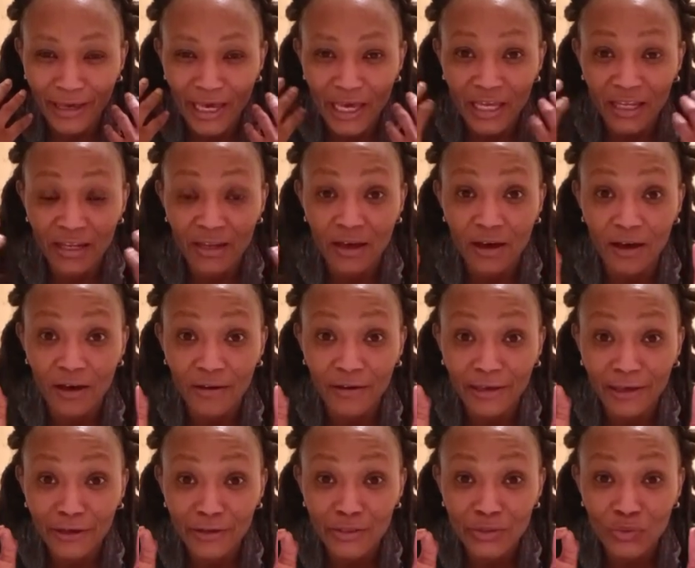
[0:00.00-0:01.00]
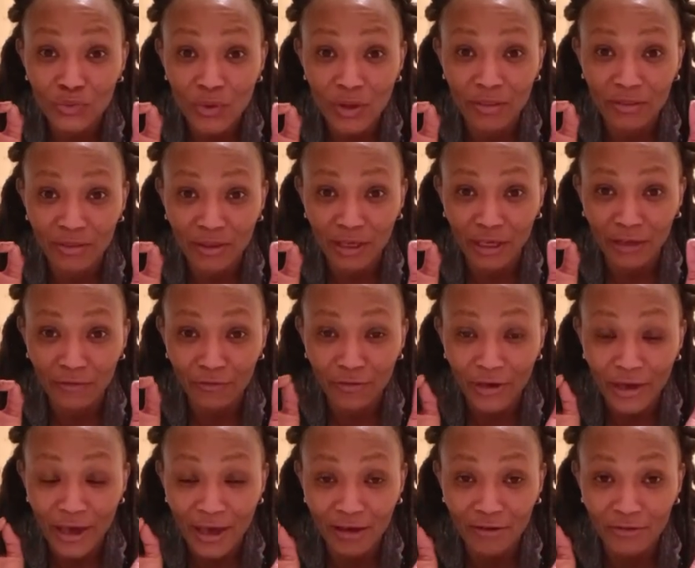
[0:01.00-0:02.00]
And here's one thing if you
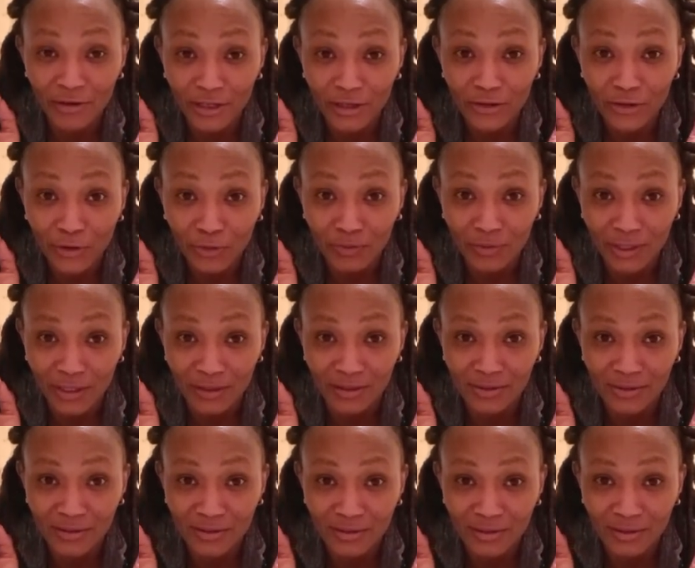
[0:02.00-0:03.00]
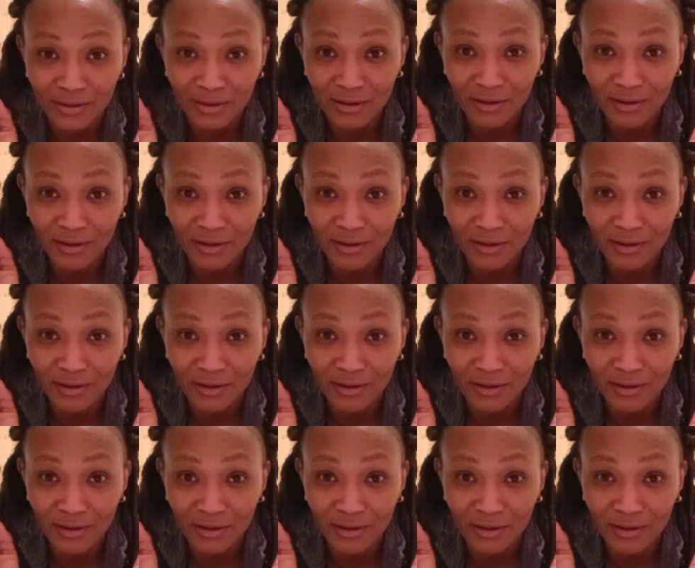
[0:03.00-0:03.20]
haven't known this,